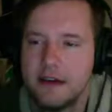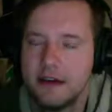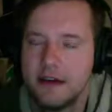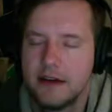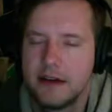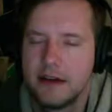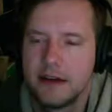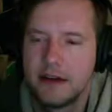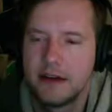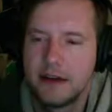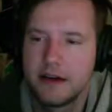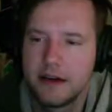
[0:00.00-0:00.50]

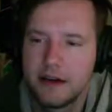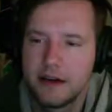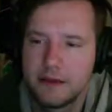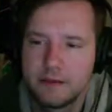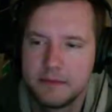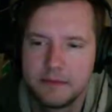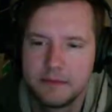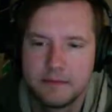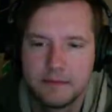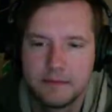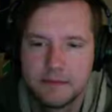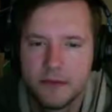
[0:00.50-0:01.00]

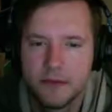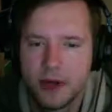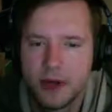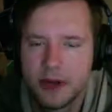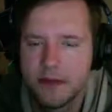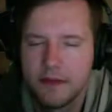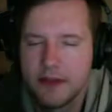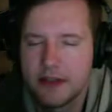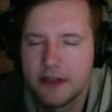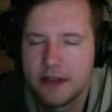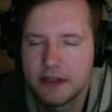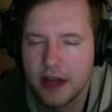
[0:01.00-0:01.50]
one
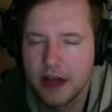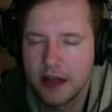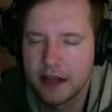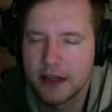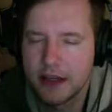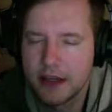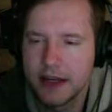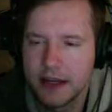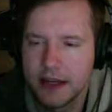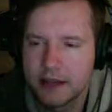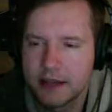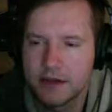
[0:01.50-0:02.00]
of these
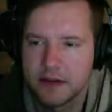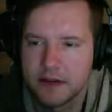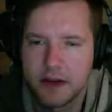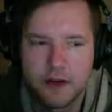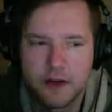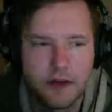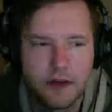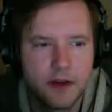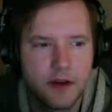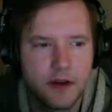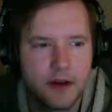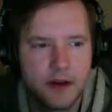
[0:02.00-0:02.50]
holidays around
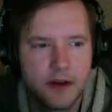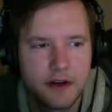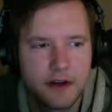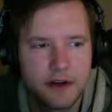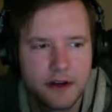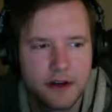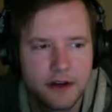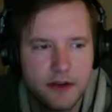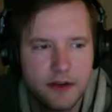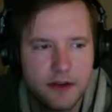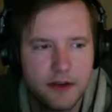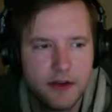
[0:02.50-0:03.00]

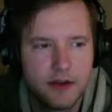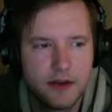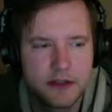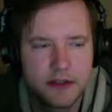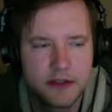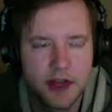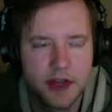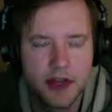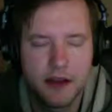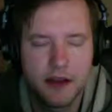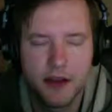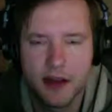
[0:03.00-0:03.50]
New Year's,
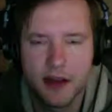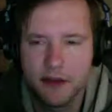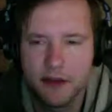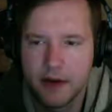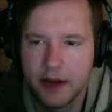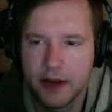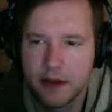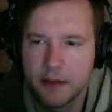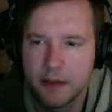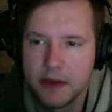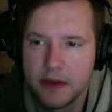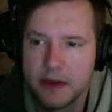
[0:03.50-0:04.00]
I
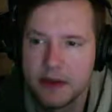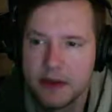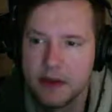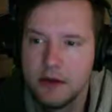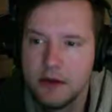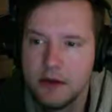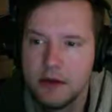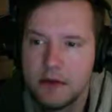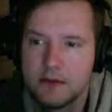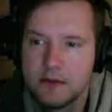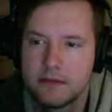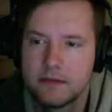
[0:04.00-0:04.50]
recommend that
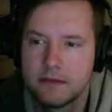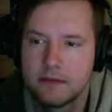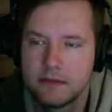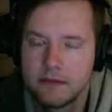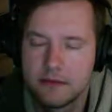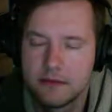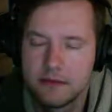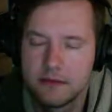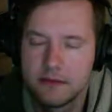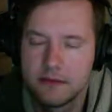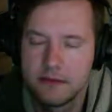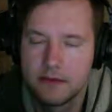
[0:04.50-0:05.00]
you
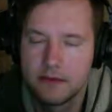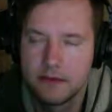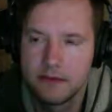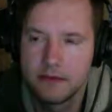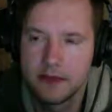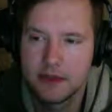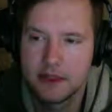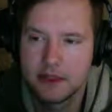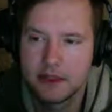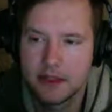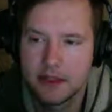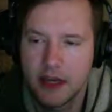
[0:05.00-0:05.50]

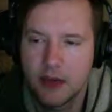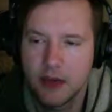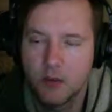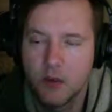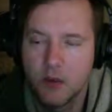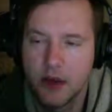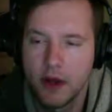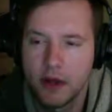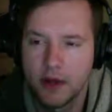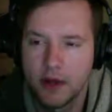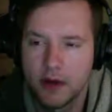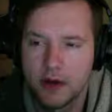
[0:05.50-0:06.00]
decide
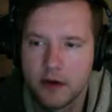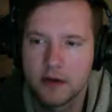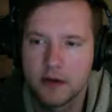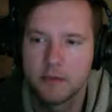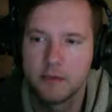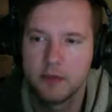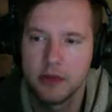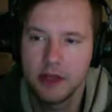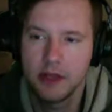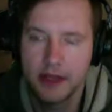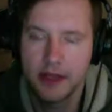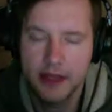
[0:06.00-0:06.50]
what your
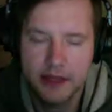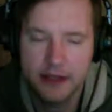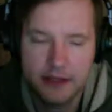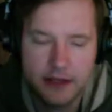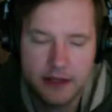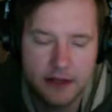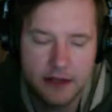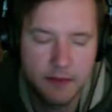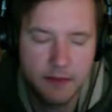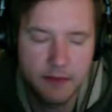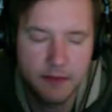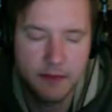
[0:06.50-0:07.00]
plan is
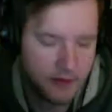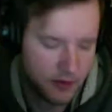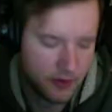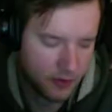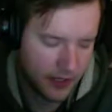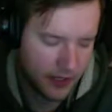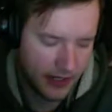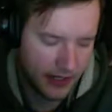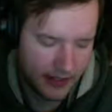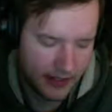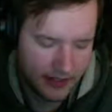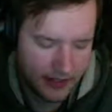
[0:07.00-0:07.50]
going to be for
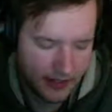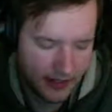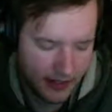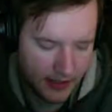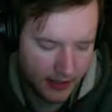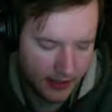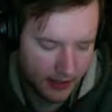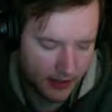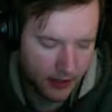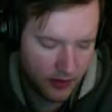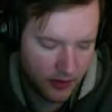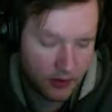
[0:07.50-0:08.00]

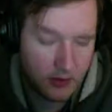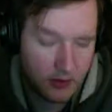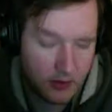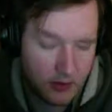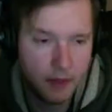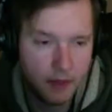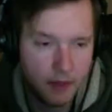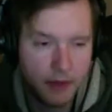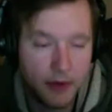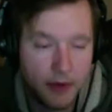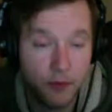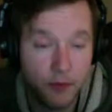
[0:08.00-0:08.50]
2019. You
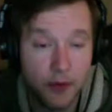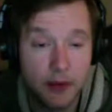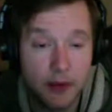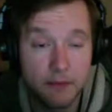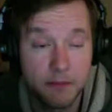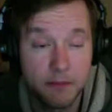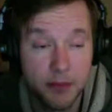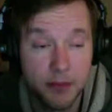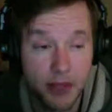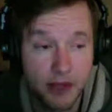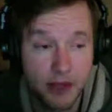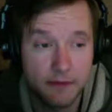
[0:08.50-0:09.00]
develop a
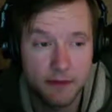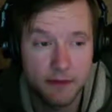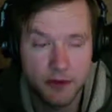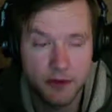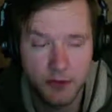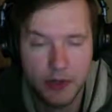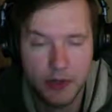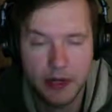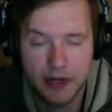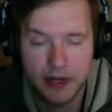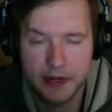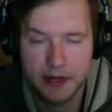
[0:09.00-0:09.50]
written plan for
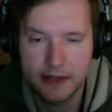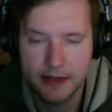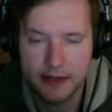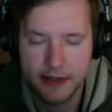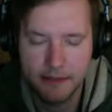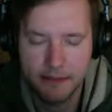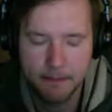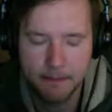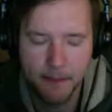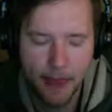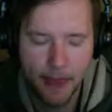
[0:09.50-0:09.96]
2019.